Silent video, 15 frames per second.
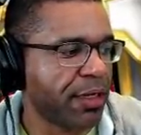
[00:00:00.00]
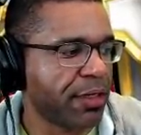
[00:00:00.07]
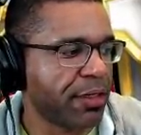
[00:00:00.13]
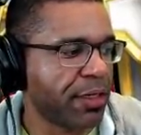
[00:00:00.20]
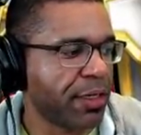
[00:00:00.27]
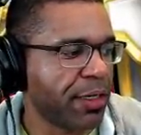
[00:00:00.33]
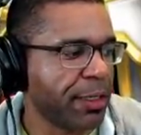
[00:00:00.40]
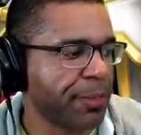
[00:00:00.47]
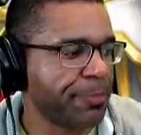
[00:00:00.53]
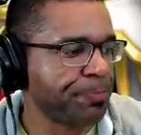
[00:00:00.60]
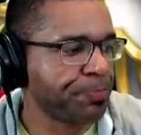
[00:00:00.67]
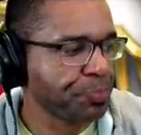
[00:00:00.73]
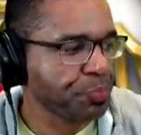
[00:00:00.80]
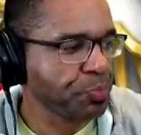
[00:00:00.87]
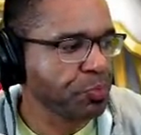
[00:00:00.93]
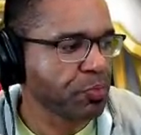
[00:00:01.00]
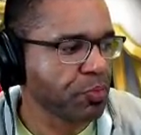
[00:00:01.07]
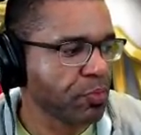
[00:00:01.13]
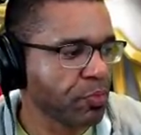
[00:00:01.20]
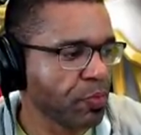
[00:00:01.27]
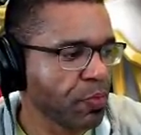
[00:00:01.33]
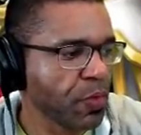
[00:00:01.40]
and uh,
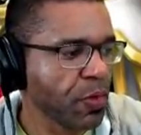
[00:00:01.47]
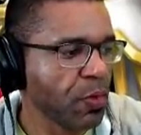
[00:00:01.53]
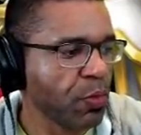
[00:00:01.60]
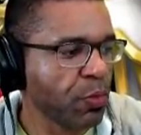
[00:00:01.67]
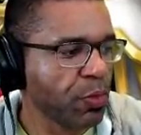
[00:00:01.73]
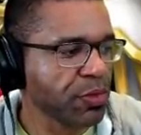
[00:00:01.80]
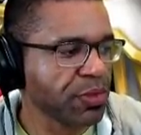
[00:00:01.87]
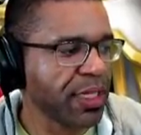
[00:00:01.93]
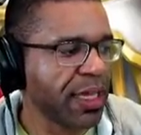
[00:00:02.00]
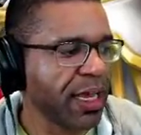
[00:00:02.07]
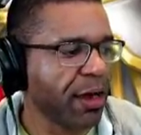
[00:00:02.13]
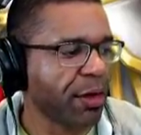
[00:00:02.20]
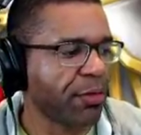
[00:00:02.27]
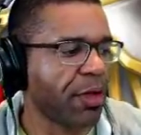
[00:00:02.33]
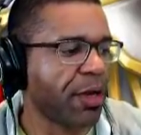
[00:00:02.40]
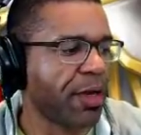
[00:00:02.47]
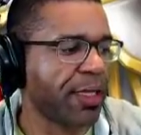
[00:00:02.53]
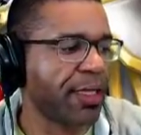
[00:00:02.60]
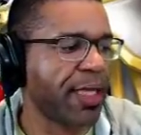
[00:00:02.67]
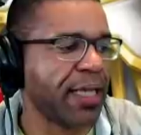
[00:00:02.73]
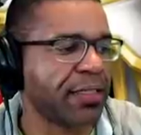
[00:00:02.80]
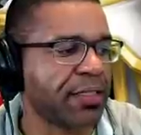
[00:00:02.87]
we'll see how
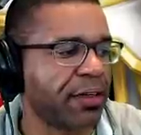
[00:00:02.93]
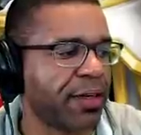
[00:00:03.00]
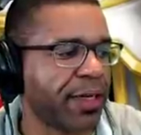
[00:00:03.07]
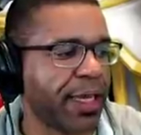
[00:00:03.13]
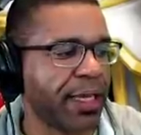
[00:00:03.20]
long it lasts here.